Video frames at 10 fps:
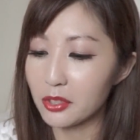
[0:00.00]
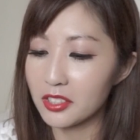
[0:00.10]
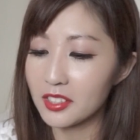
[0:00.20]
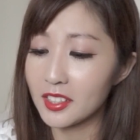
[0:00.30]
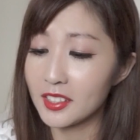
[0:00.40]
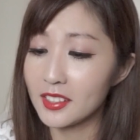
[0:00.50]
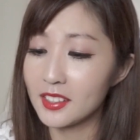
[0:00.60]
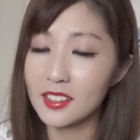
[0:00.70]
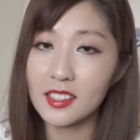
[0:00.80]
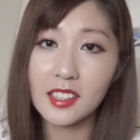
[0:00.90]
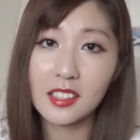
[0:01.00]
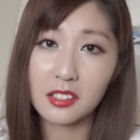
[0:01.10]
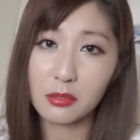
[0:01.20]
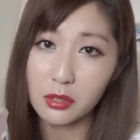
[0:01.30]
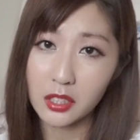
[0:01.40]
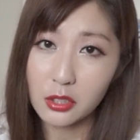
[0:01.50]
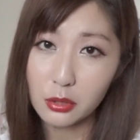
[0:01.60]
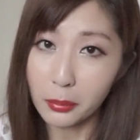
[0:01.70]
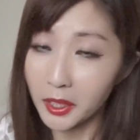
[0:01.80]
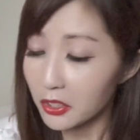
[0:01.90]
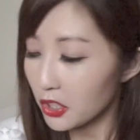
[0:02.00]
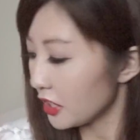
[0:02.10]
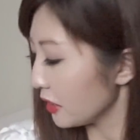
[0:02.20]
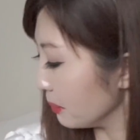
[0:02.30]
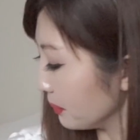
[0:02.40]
just because it doesn't really do much.